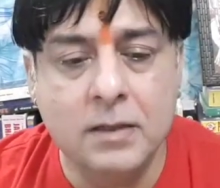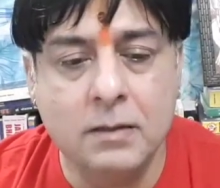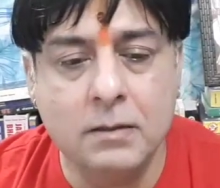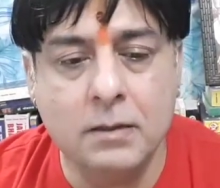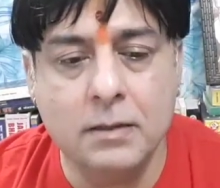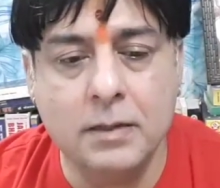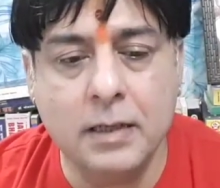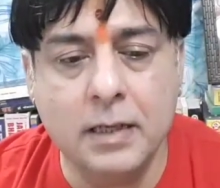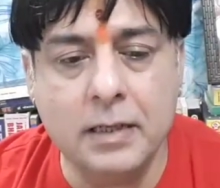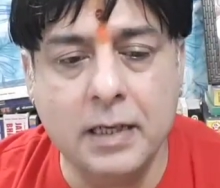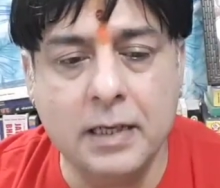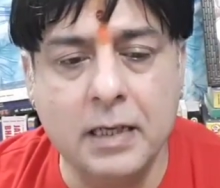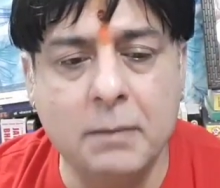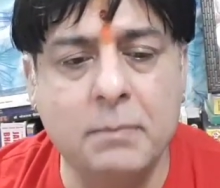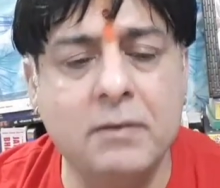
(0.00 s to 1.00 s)

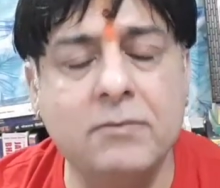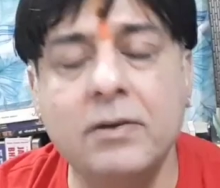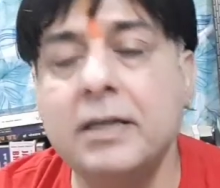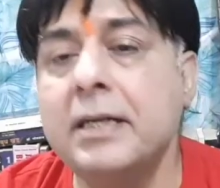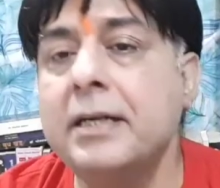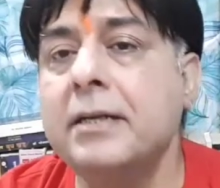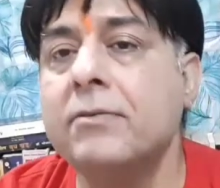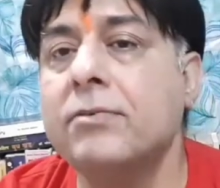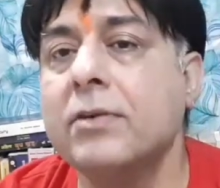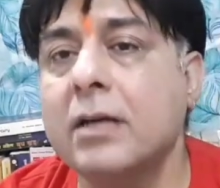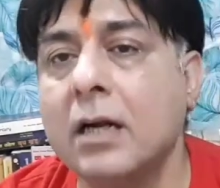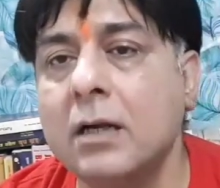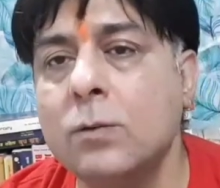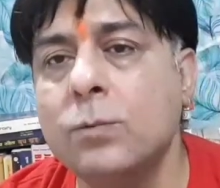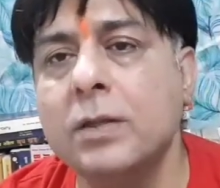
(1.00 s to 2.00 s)
It will be very
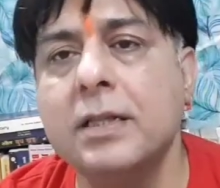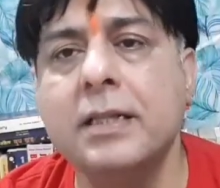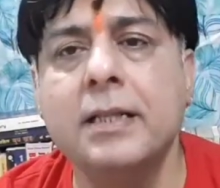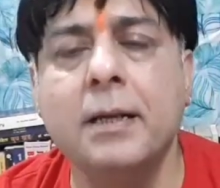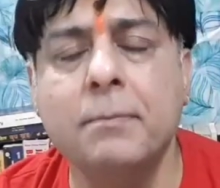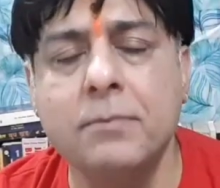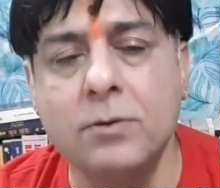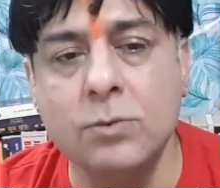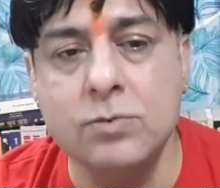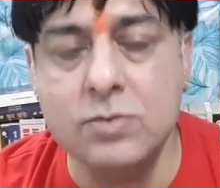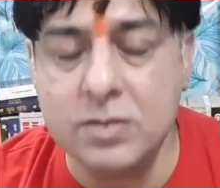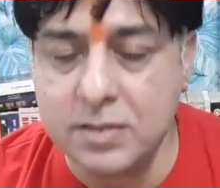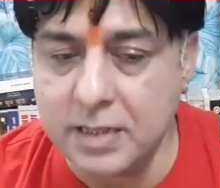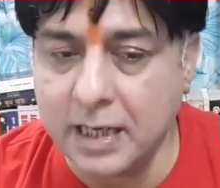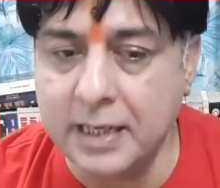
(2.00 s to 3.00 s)
difficult with them to
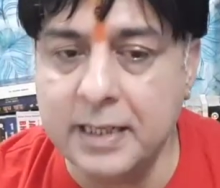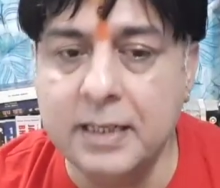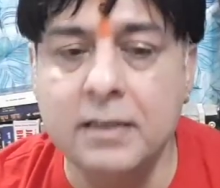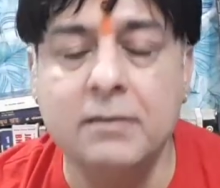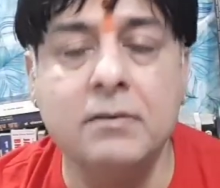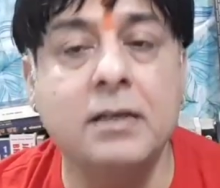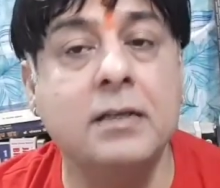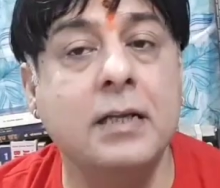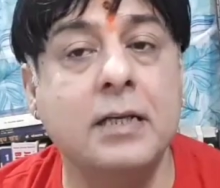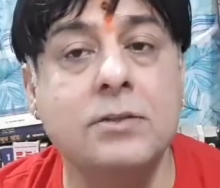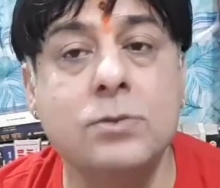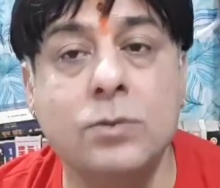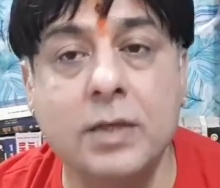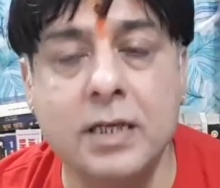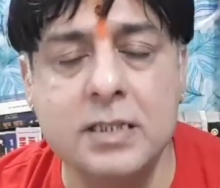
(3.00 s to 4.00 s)
study in
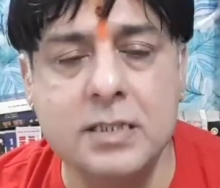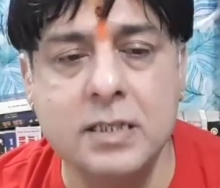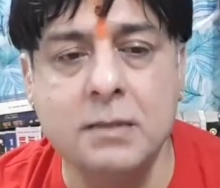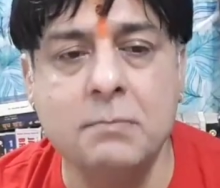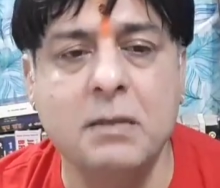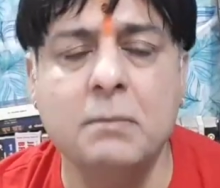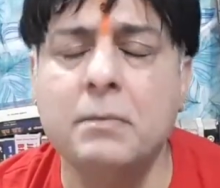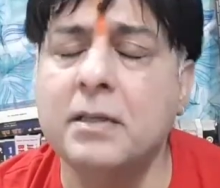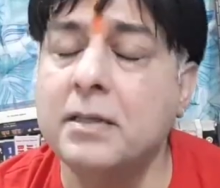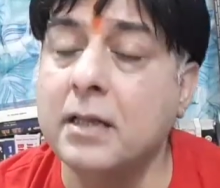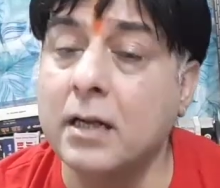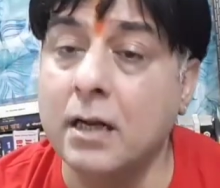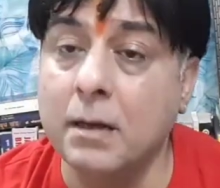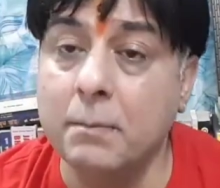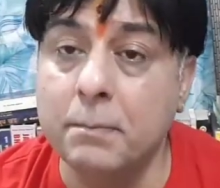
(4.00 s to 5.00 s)
education. Maybe
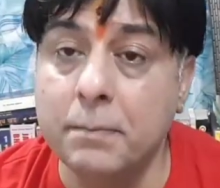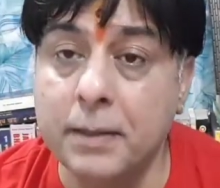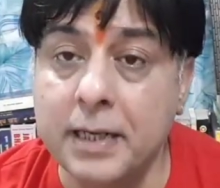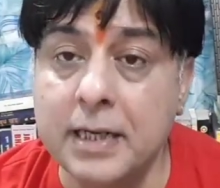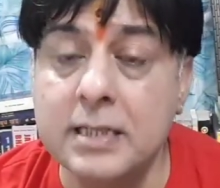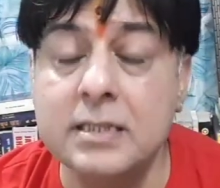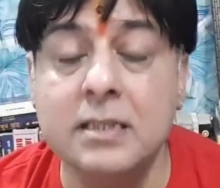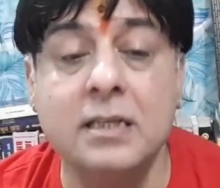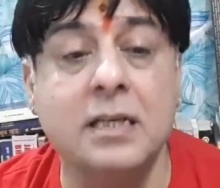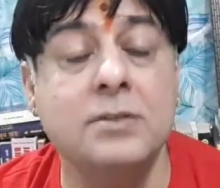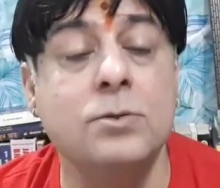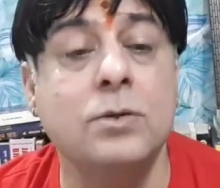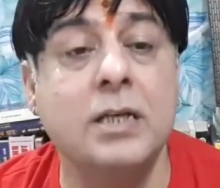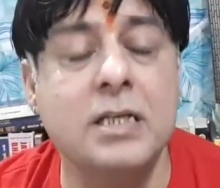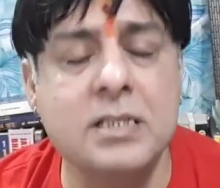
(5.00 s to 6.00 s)
there are breaks in
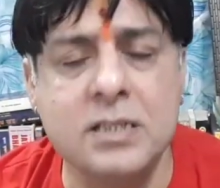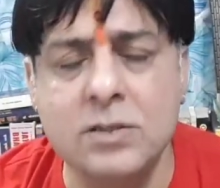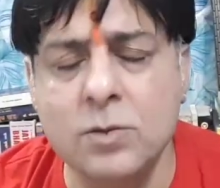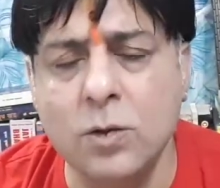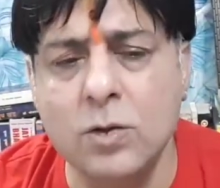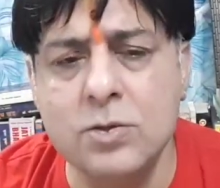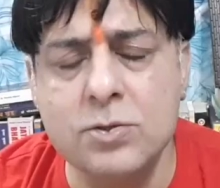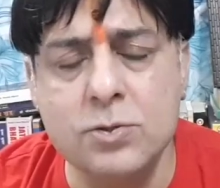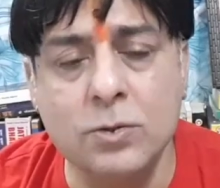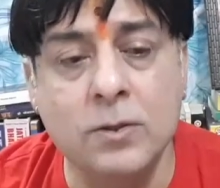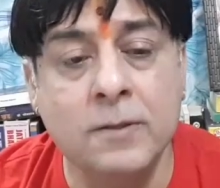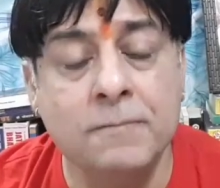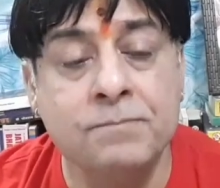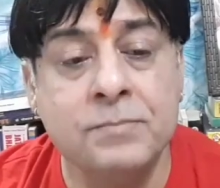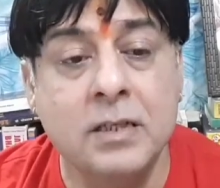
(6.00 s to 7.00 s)
education
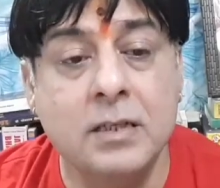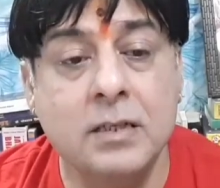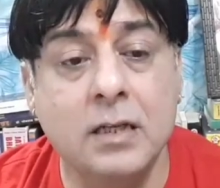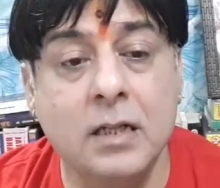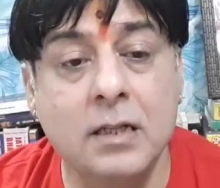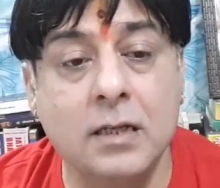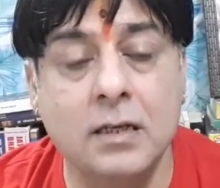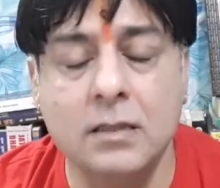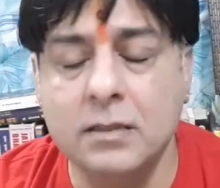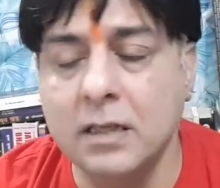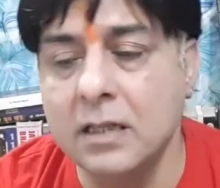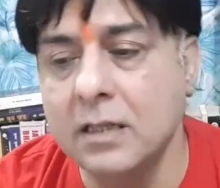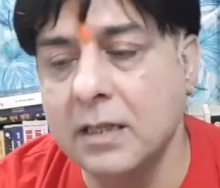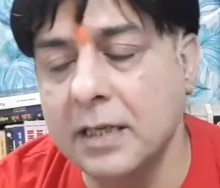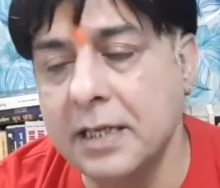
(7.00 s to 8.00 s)
also till
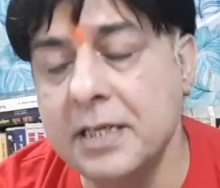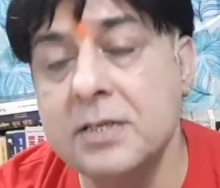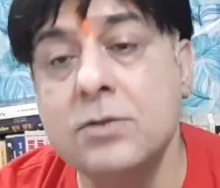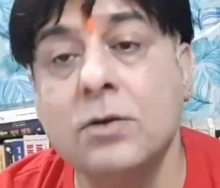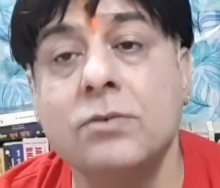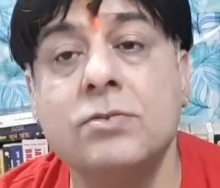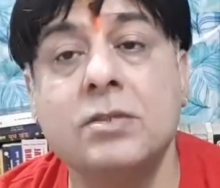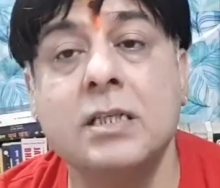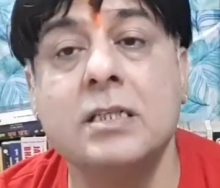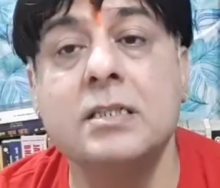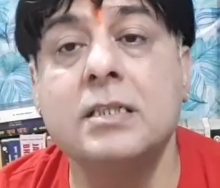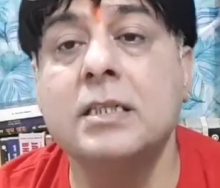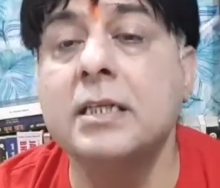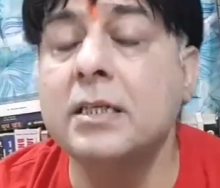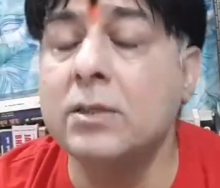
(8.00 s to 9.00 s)
the age of
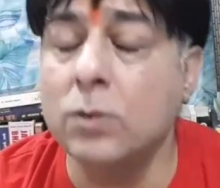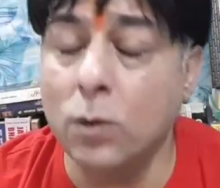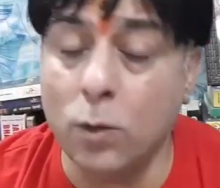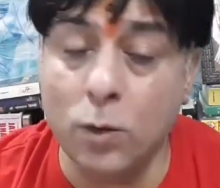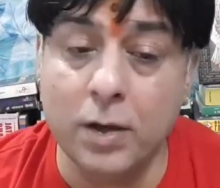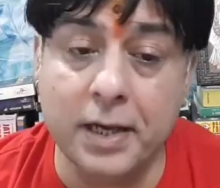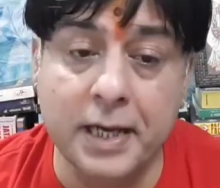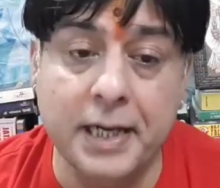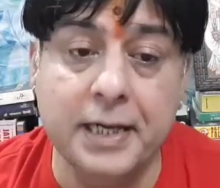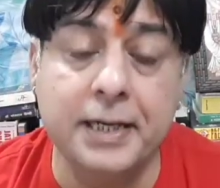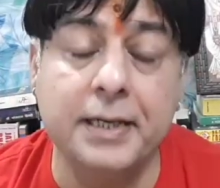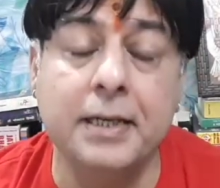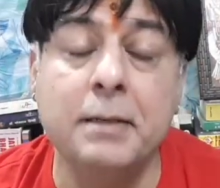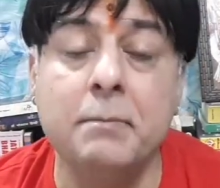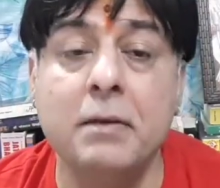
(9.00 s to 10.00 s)
16 or
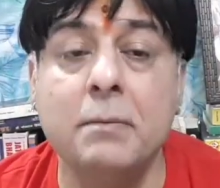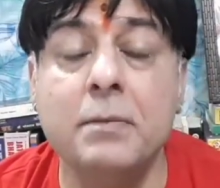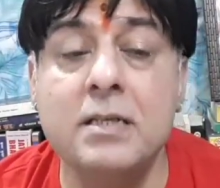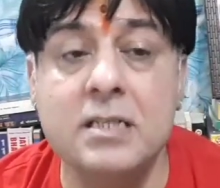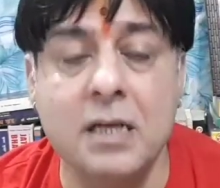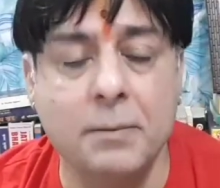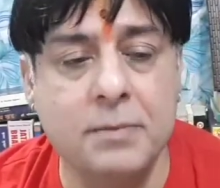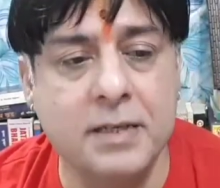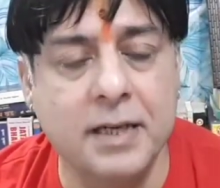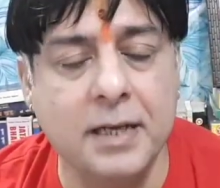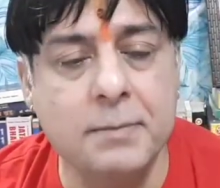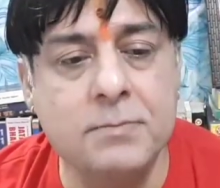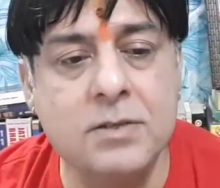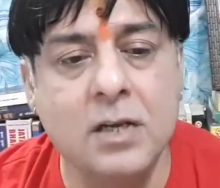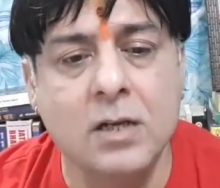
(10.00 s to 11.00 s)
18 maybe
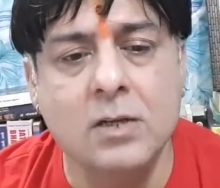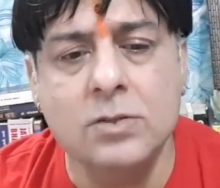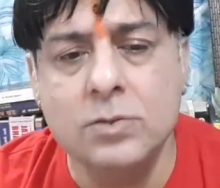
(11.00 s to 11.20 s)
sometimes.